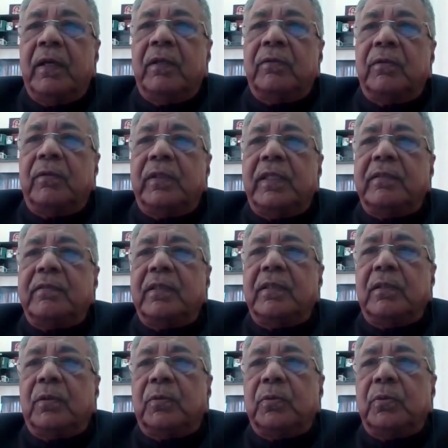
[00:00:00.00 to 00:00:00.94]
So these are
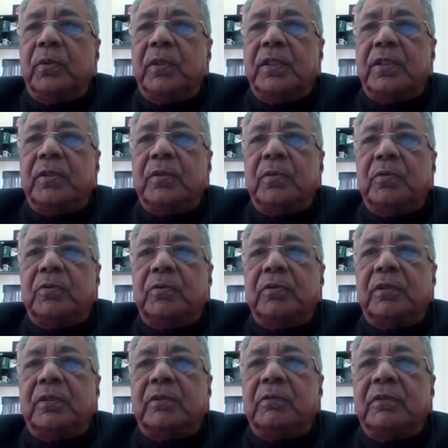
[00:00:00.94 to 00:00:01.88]
the two issues
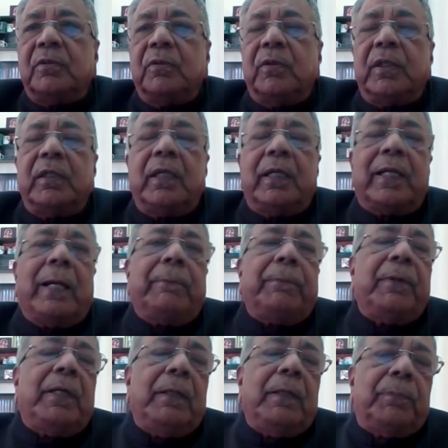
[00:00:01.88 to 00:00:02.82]
which is going to
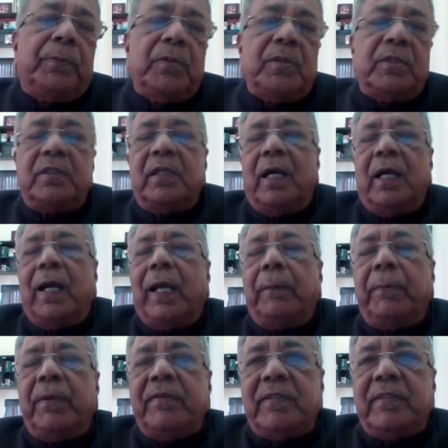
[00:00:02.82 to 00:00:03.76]
rapidly push
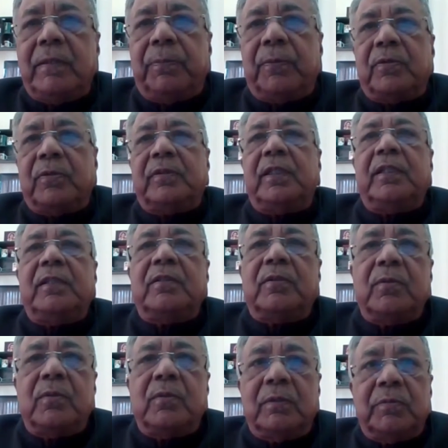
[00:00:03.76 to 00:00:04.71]
IBC proceedings
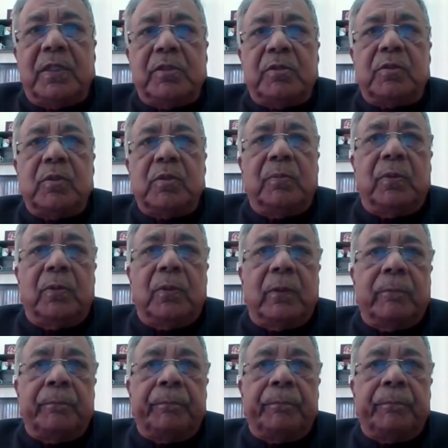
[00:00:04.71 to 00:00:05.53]
to the virtual mode.